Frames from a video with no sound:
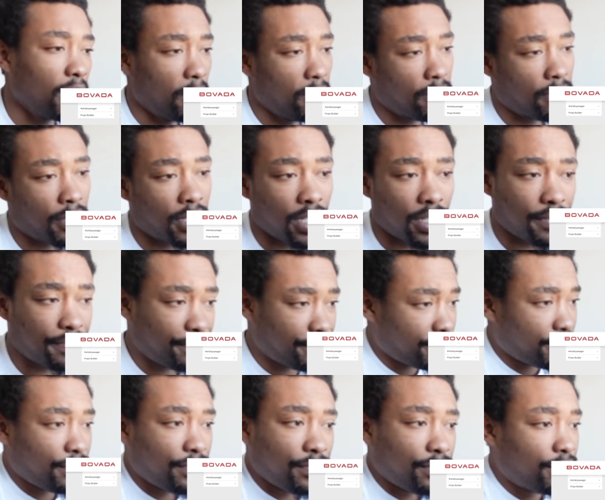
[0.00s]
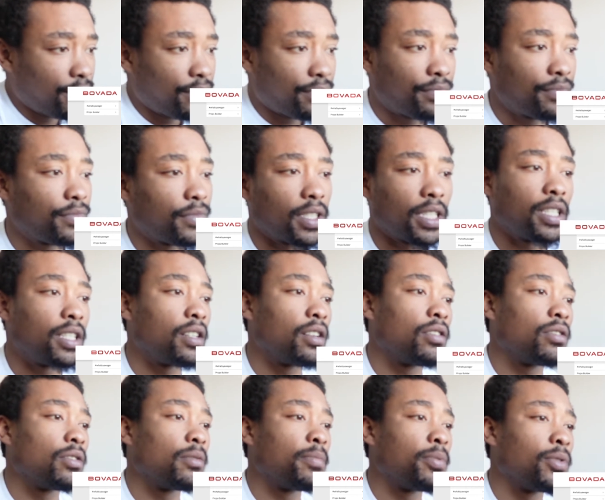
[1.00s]
But,
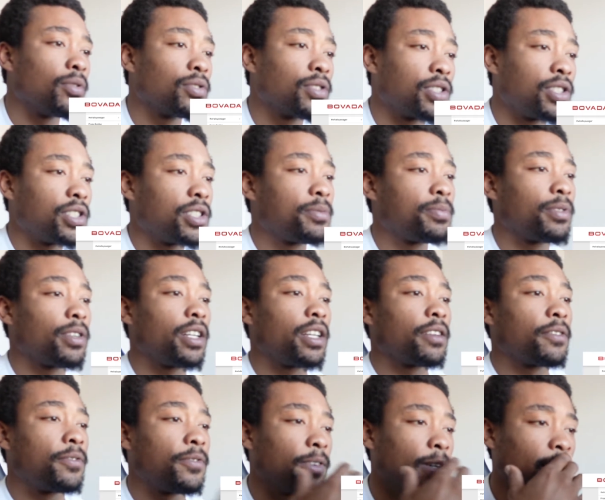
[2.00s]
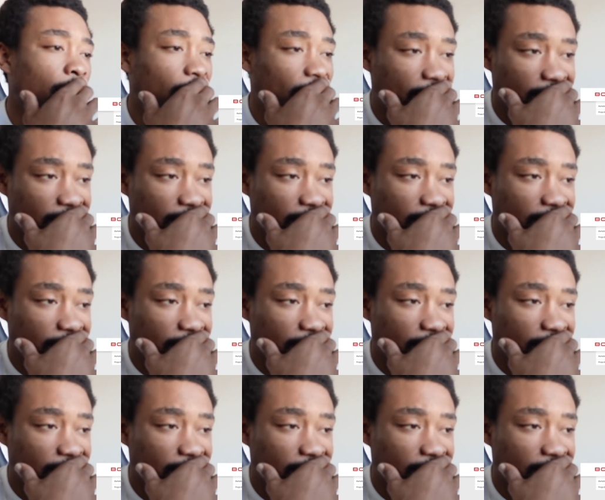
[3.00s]
the Bulls are just playing fun,